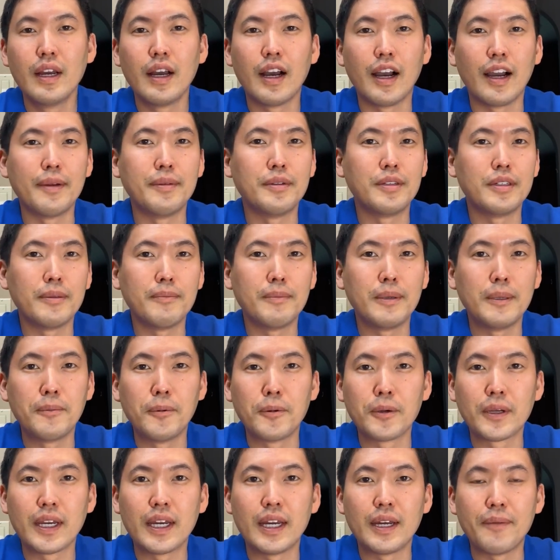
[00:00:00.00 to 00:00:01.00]
I've seen people
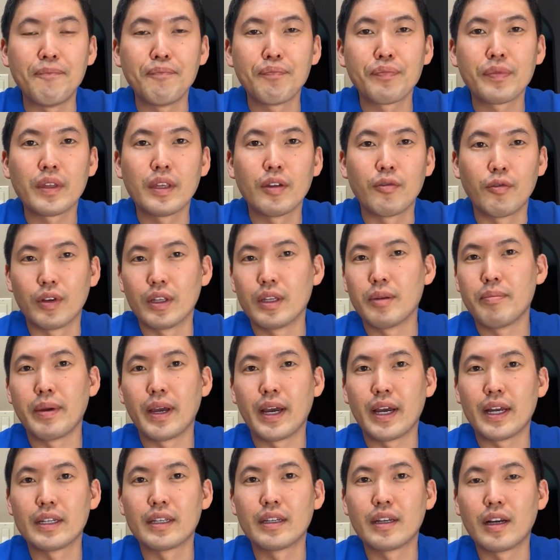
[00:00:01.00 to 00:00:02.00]
get really
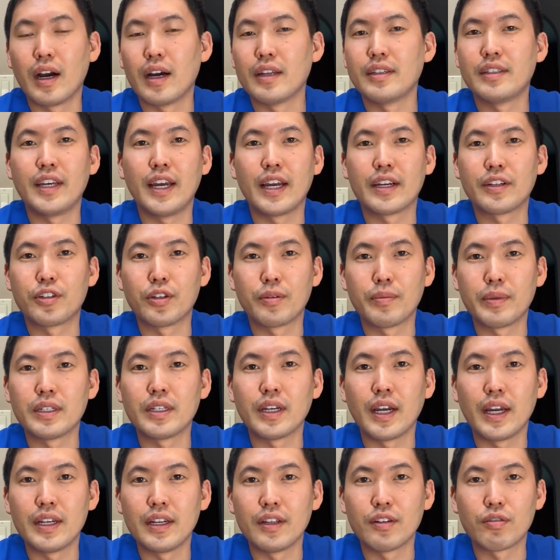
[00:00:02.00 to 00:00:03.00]
bad contact
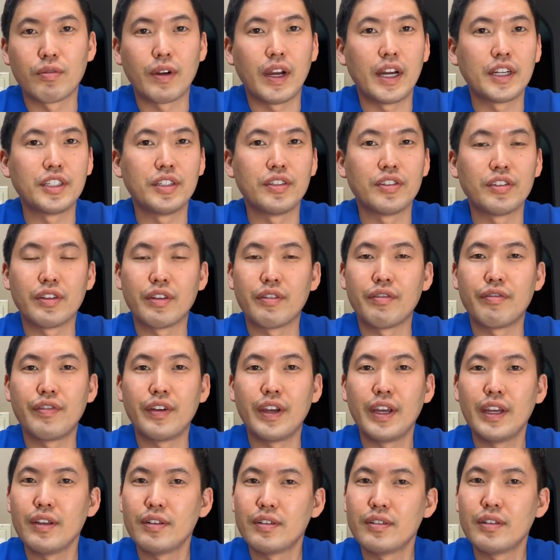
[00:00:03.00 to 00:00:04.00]
dermatitis, rashes on the
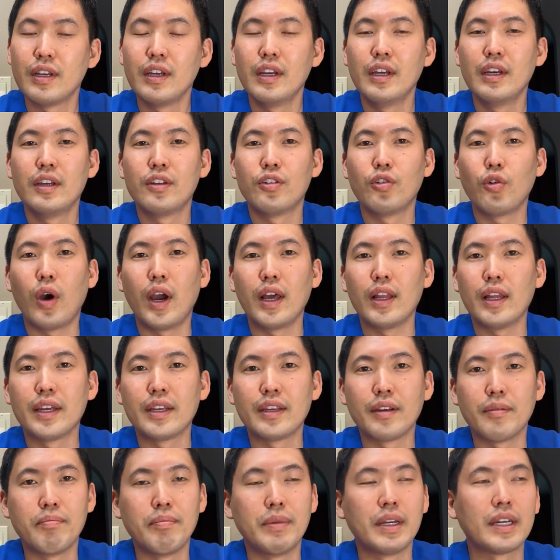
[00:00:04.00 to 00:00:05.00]
face. So I like
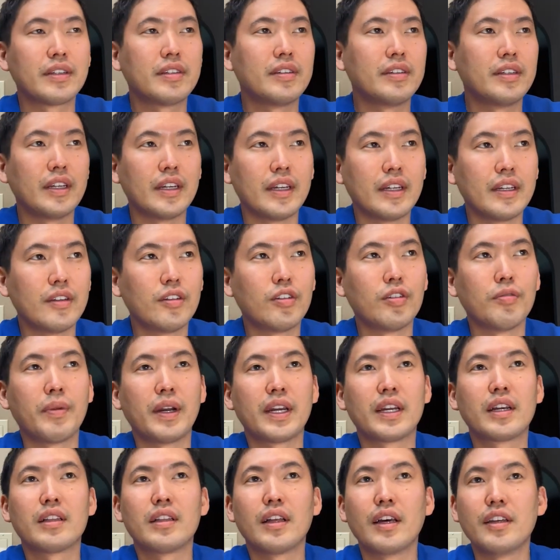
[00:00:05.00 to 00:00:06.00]
it mixed in to my
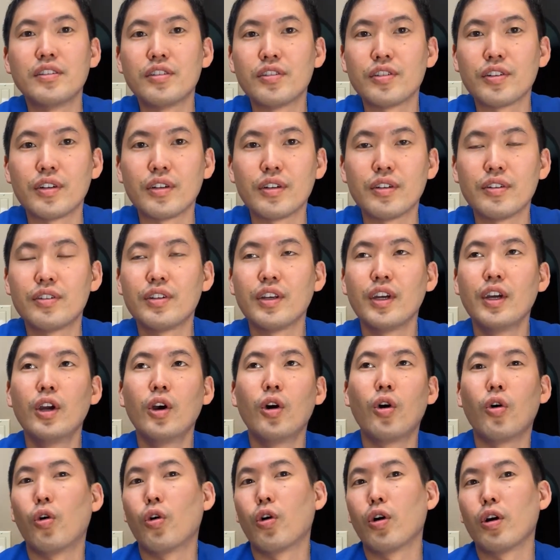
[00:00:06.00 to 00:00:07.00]
cleansers
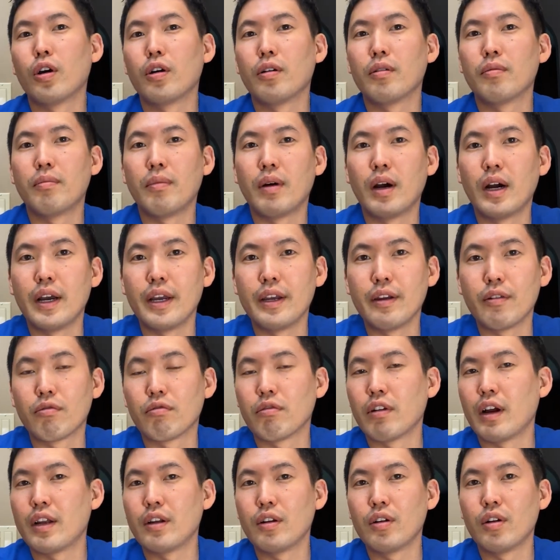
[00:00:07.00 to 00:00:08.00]
or my
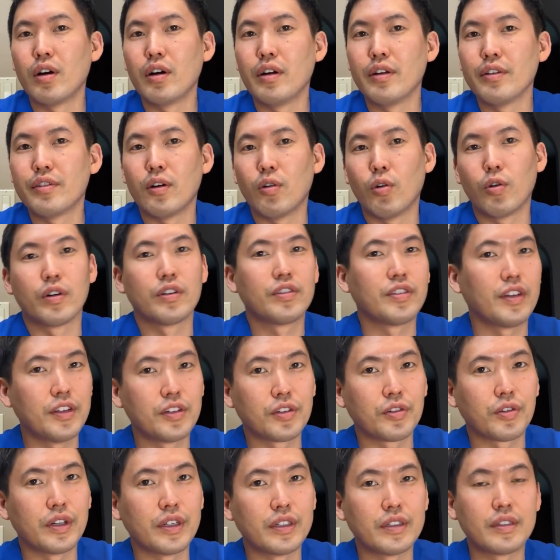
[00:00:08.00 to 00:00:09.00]
retinols or
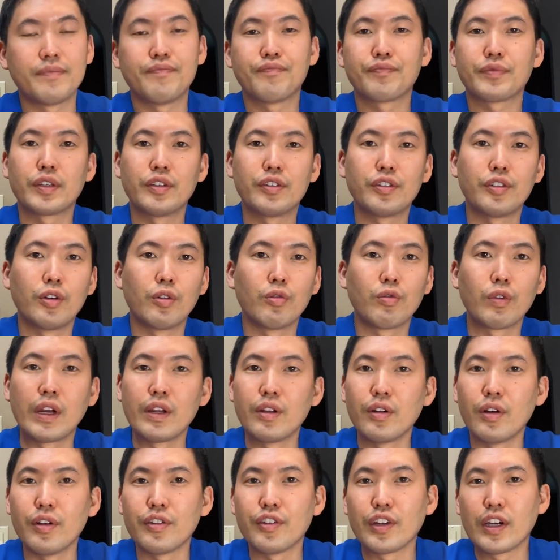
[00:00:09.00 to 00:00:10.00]
sunscreens. So
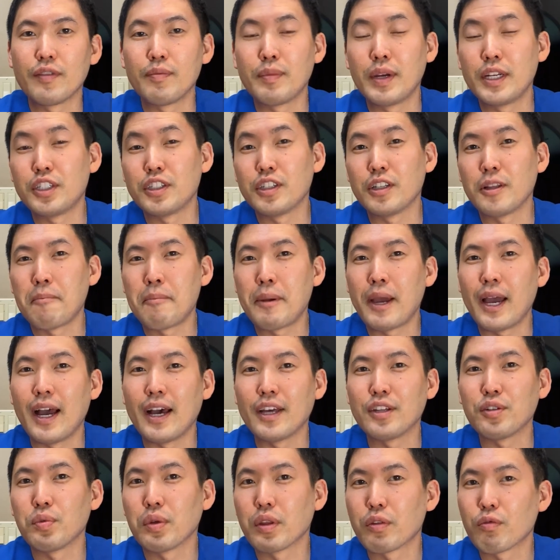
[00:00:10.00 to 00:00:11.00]
retinols I've mentioned in the
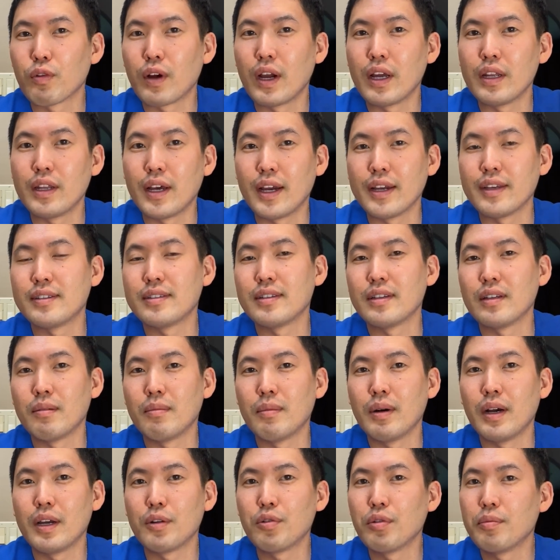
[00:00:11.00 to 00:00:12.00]
past with
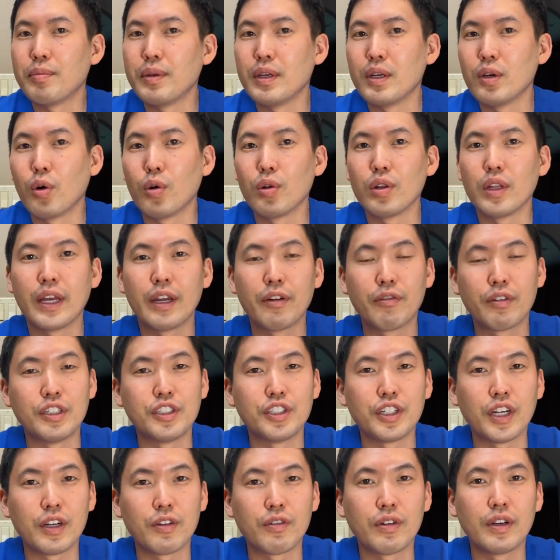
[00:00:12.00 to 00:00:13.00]
niacinamide would be Olay
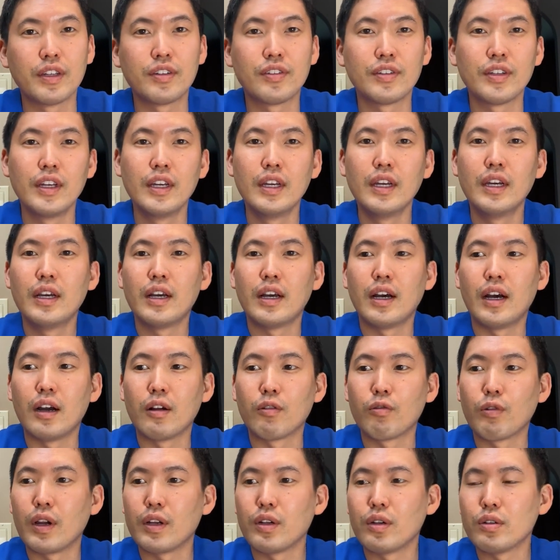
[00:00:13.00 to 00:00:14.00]
Regenerist, uh,
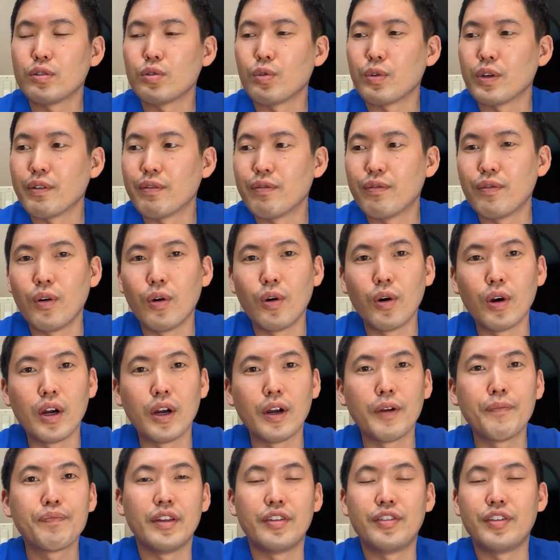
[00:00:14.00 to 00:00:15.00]
Retinol
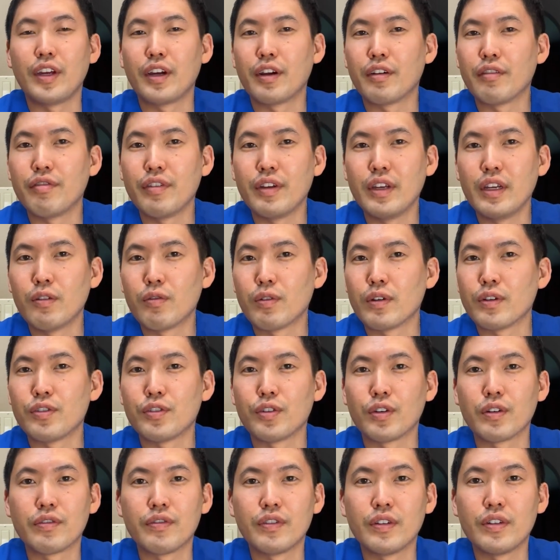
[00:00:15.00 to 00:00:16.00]
twenty-four, CeraVe
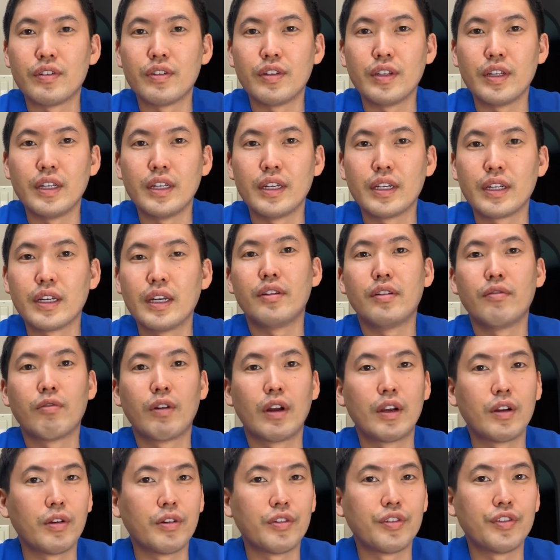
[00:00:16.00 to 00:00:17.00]
Resurfacing
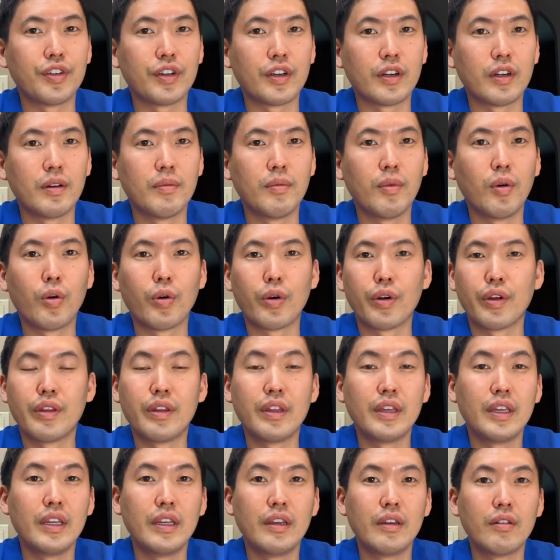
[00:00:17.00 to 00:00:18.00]
Retinol Serum, or
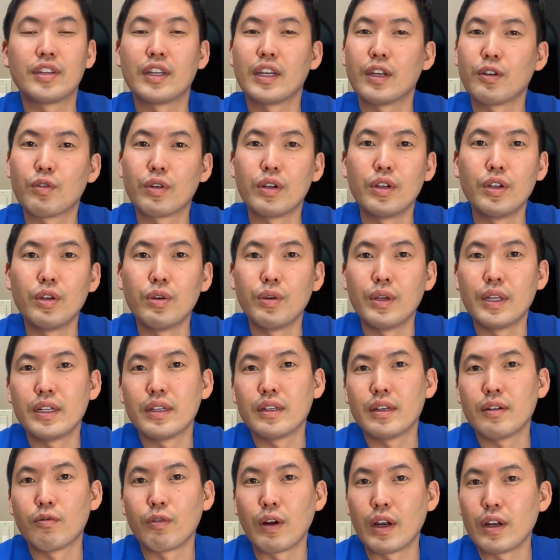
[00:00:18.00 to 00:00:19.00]
the Skin Renewing
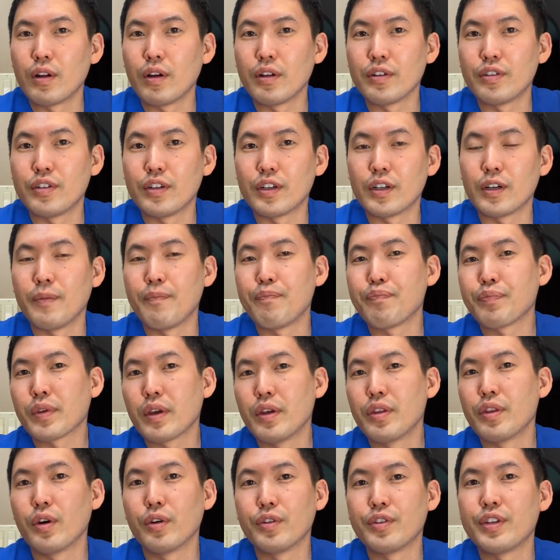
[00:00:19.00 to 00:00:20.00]
Retinol Serum.
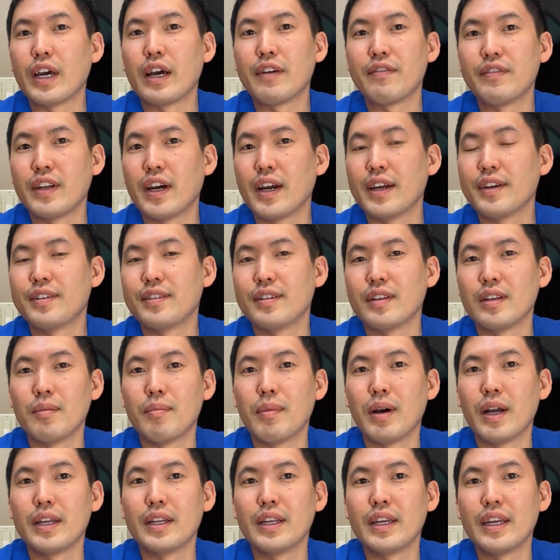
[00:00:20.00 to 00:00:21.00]
Those have
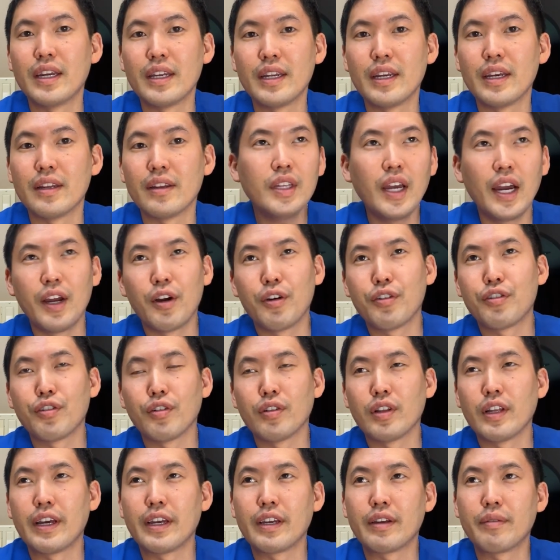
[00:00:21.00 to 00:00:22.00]
niacinamide in it. I also
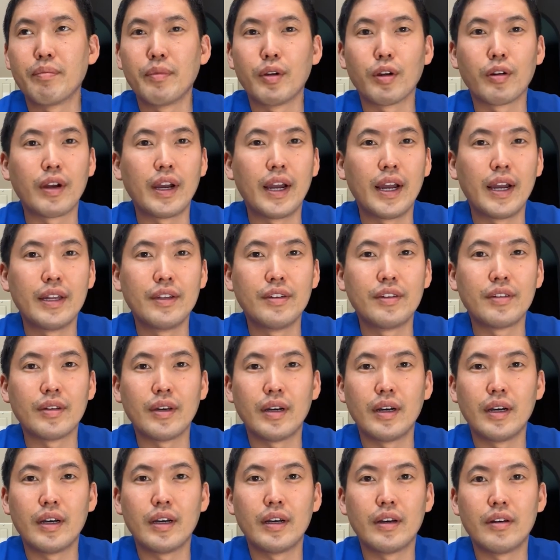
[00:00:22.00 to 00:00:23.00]
like Murad's
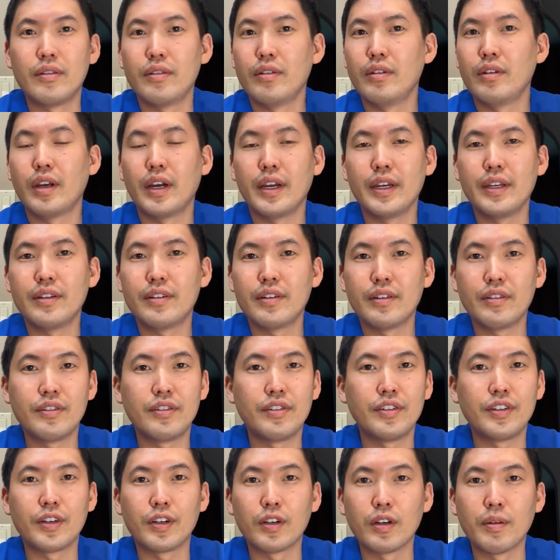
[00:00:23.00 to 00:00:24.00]
uh, Night
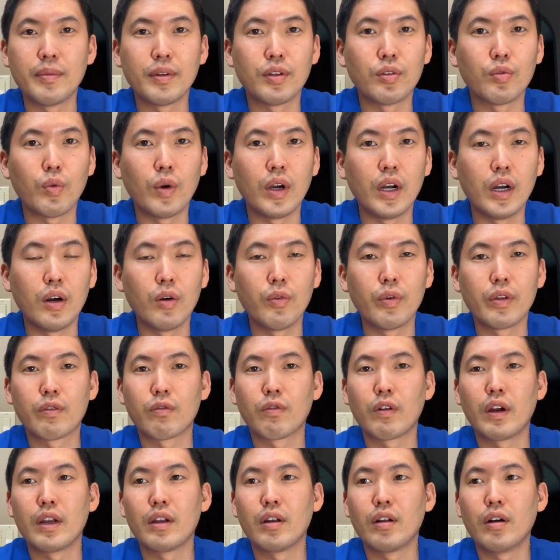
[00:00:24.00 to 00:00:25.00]
Serum as well with
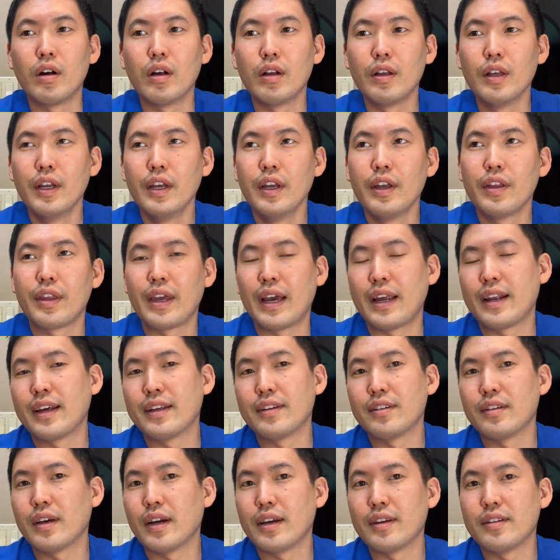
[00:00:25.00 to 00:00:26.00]
retinol. That has
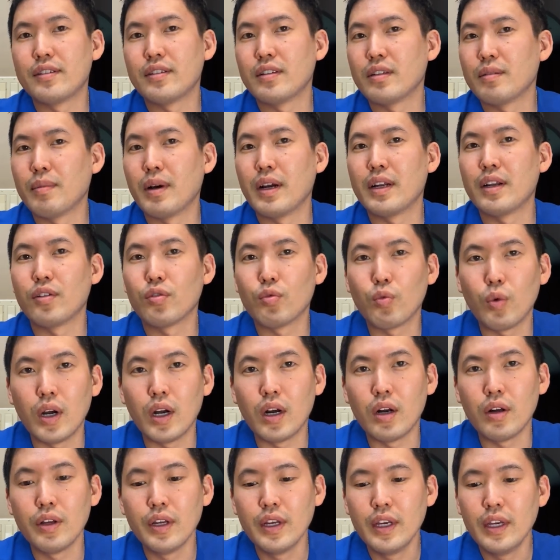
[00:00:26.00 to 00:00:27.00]
niacinamide as
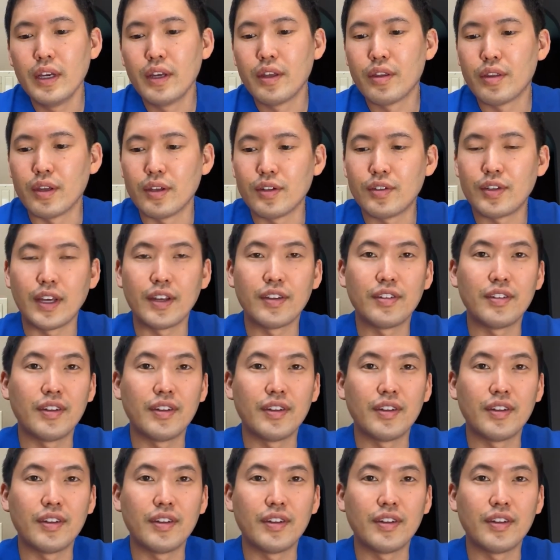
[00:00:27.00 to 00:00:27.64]
well. This has